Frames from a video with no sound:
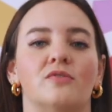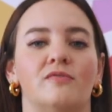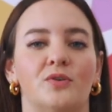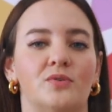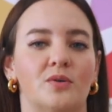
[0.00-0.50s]

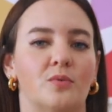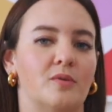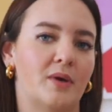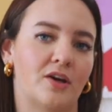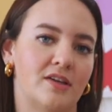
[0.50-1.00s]
infuse it
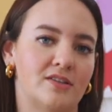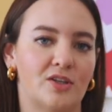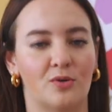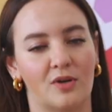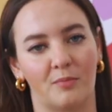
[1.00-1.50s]
with berries,
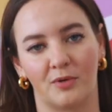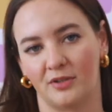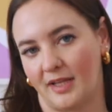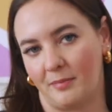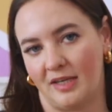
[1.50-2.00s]
cucumber,
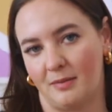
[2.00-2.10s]
lemon,